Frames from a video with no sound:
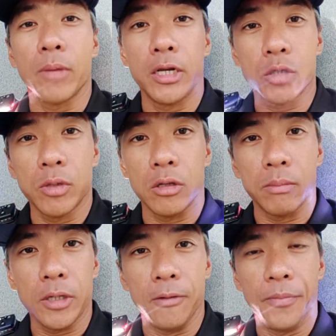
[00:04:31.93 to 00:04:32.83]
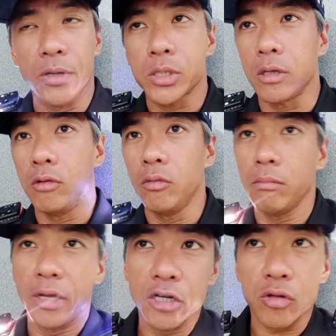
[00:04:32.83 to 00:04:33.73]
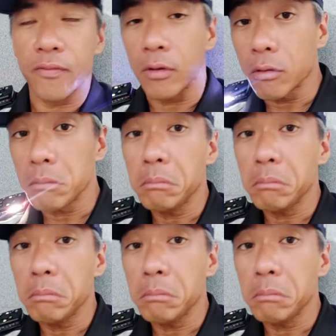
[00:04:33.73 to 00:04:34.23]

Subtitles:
management all about? Then you say, manage traffic law.